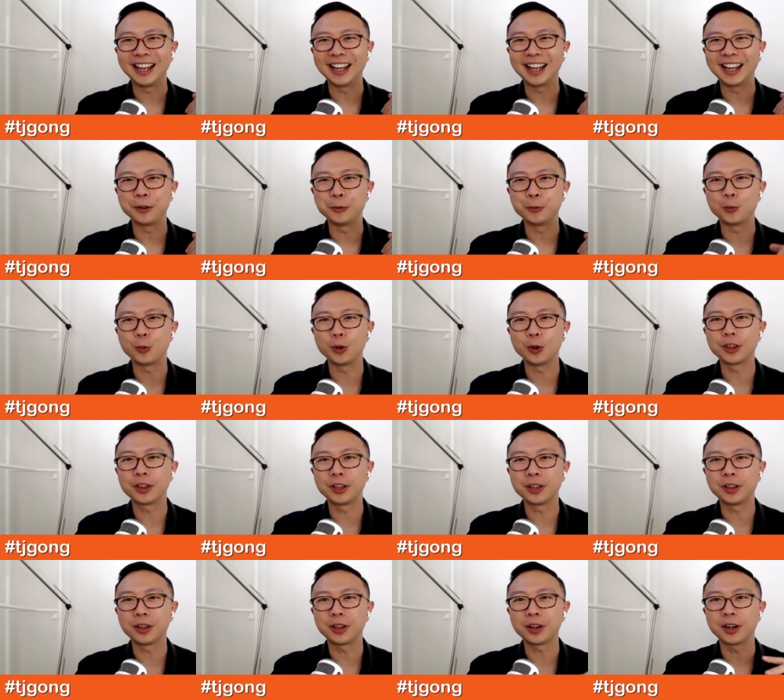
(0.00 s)
And one
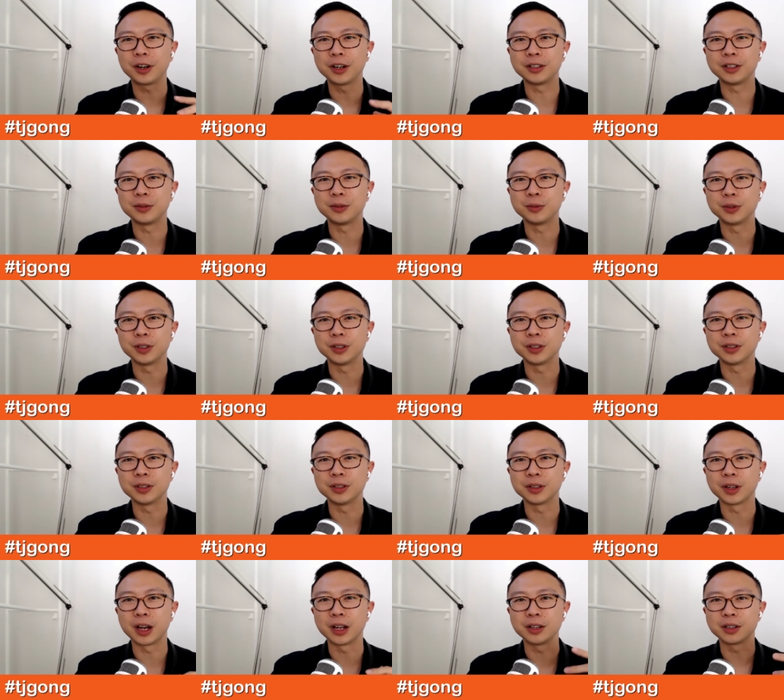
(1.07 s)
thing that I did was
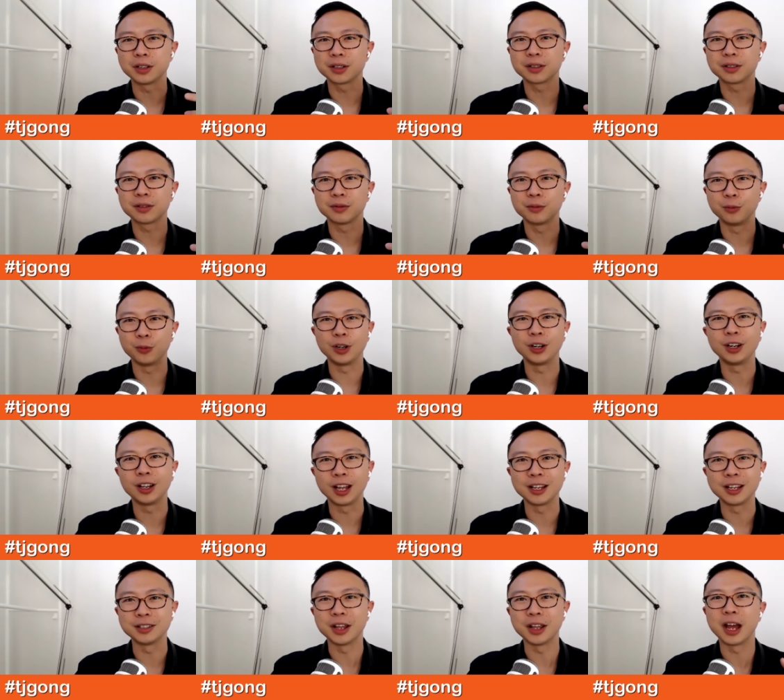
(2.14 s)
I just
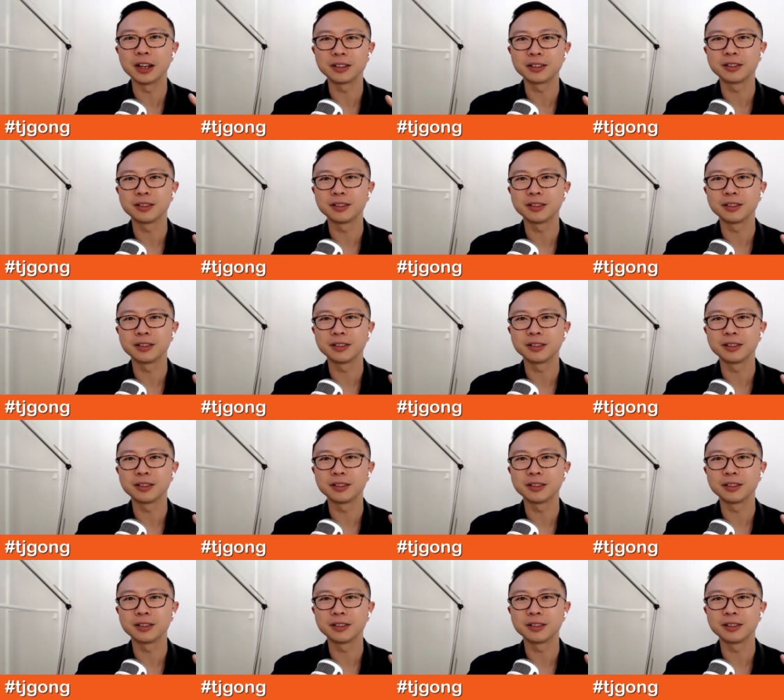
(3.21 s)
realized that.